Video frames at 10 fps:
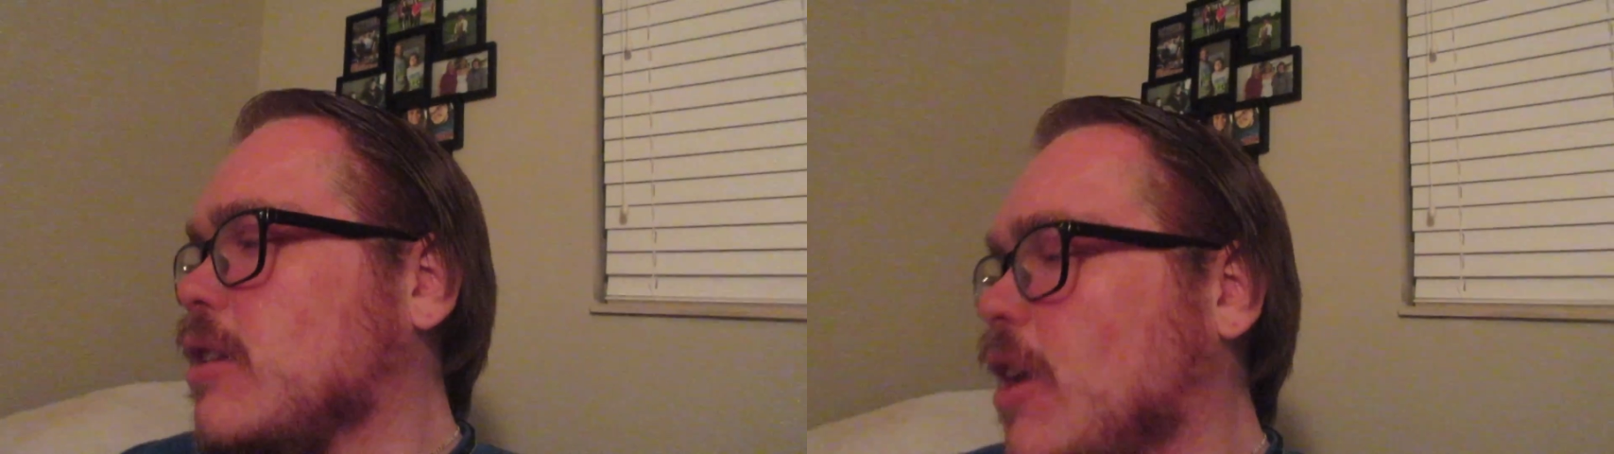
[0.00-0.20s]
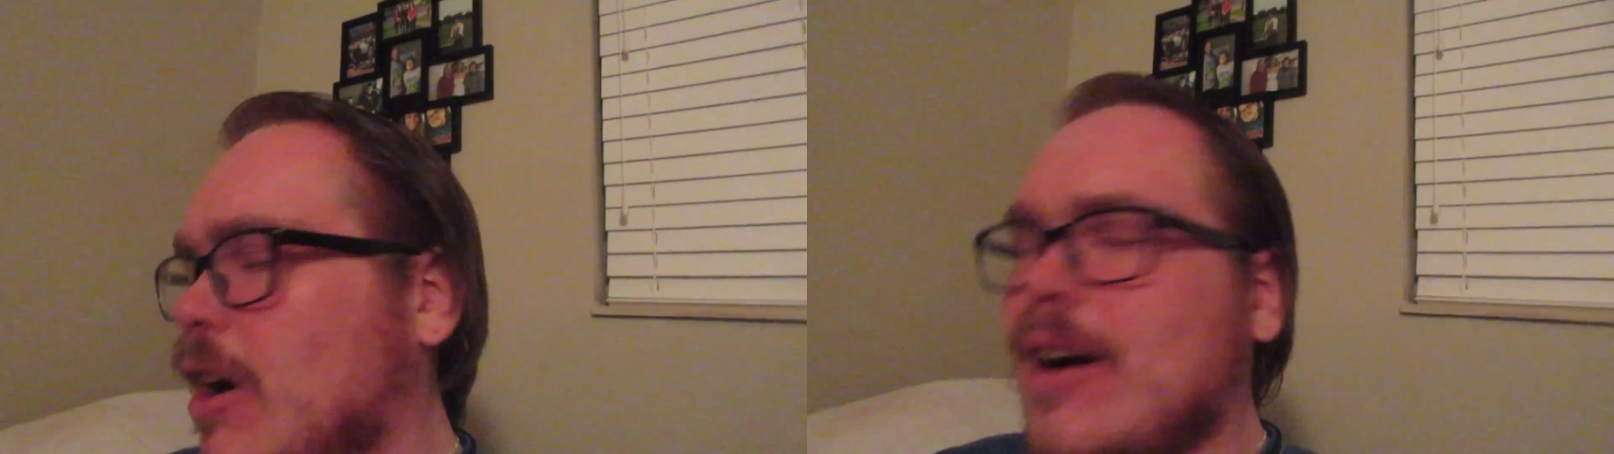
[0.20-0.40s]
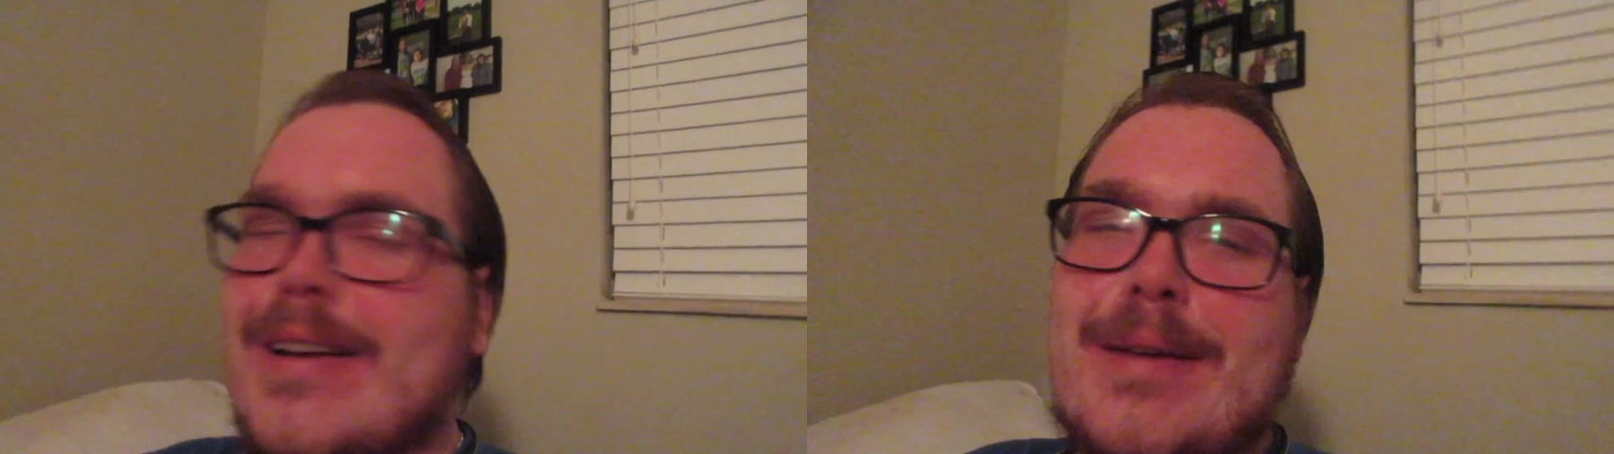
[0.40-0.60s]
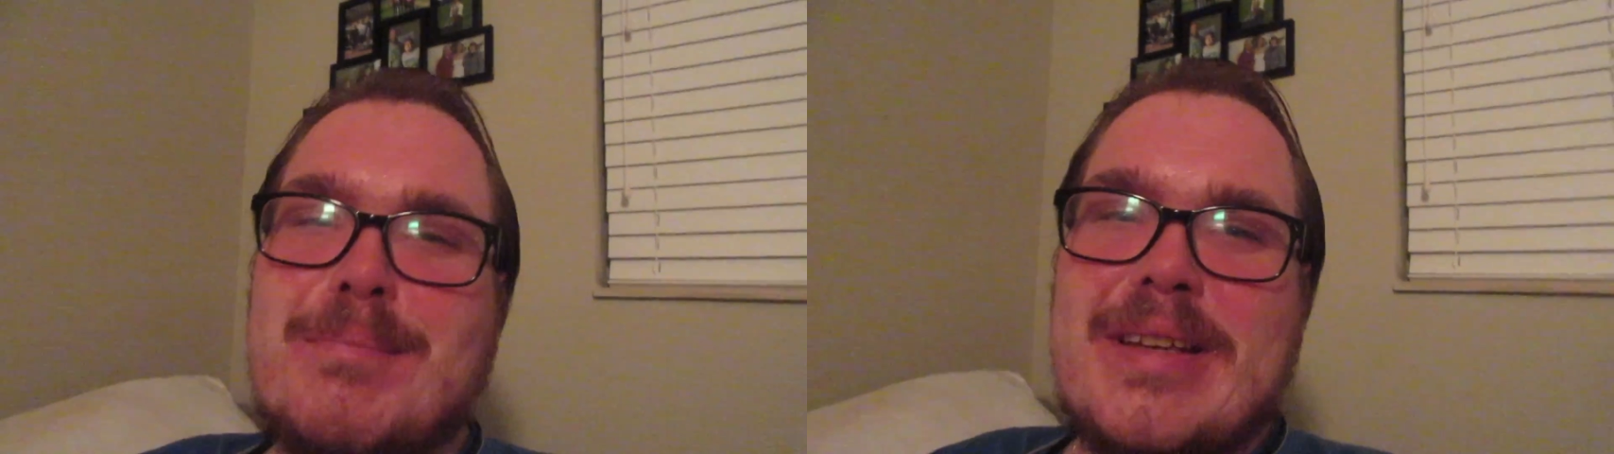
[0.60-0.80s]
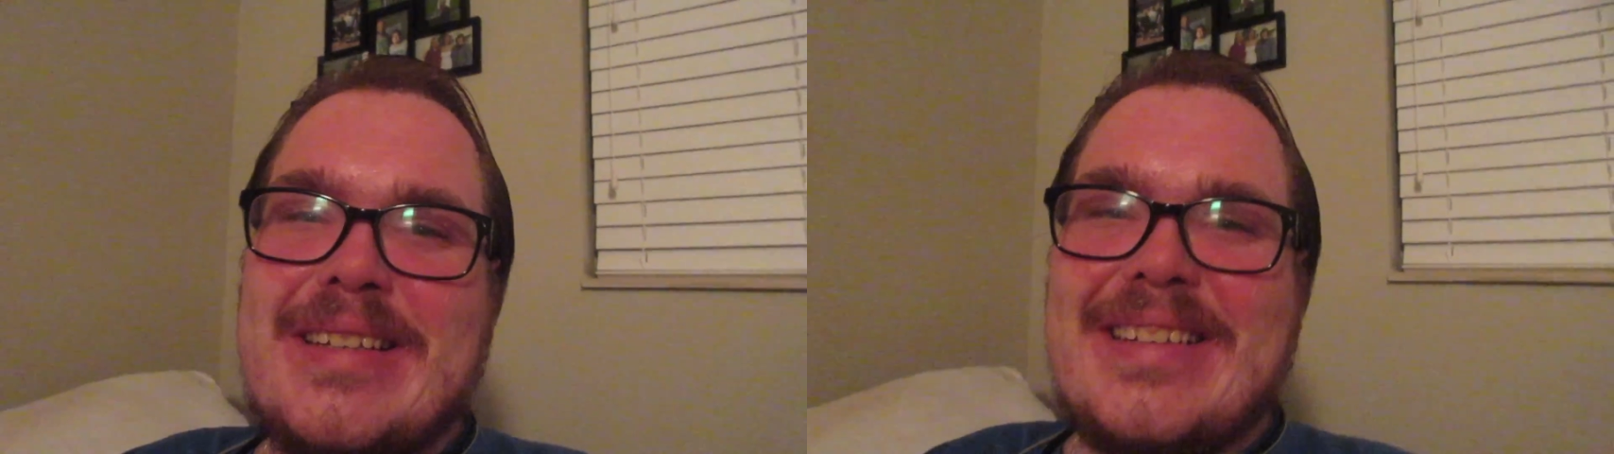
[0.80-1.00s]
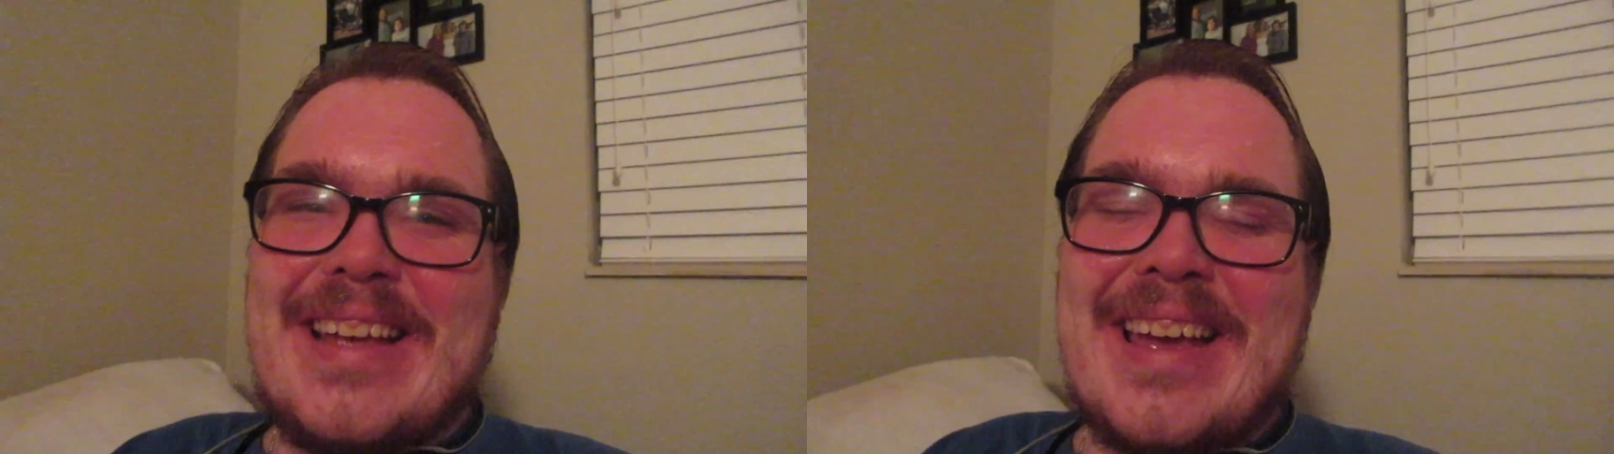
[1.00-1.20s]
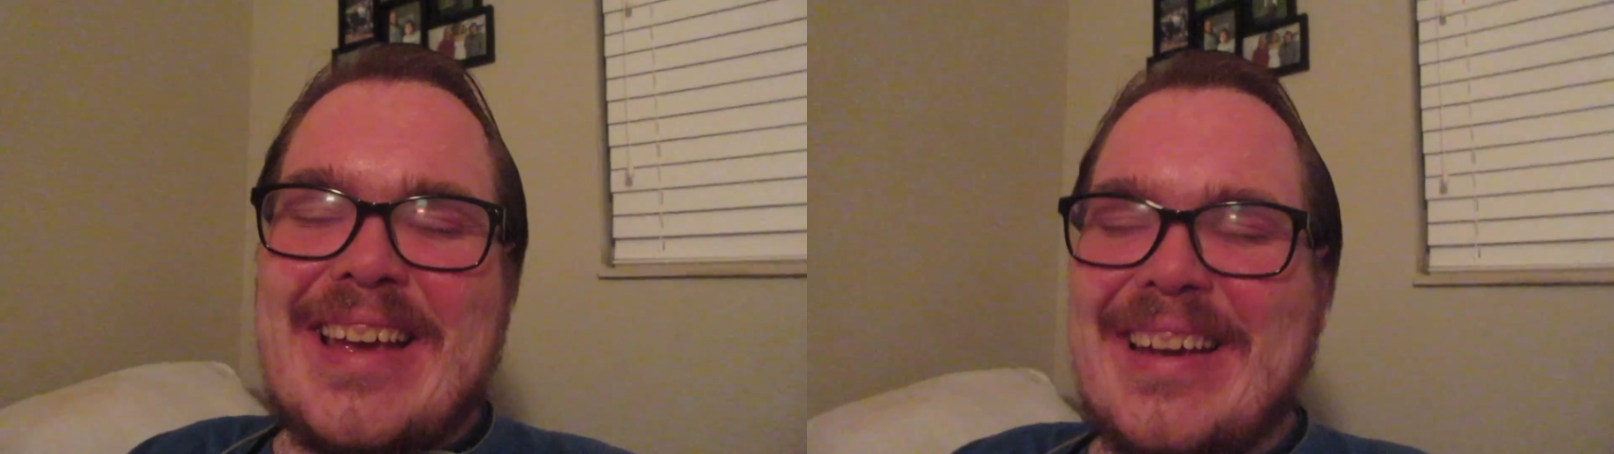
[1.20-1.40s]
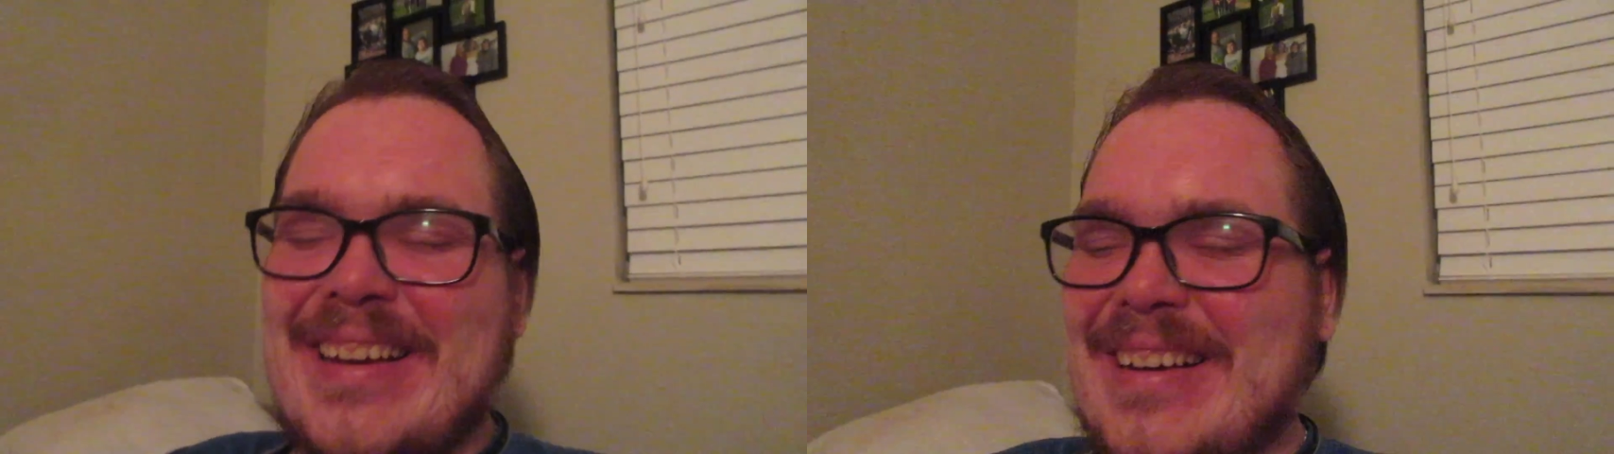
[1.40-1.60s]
long and busy day.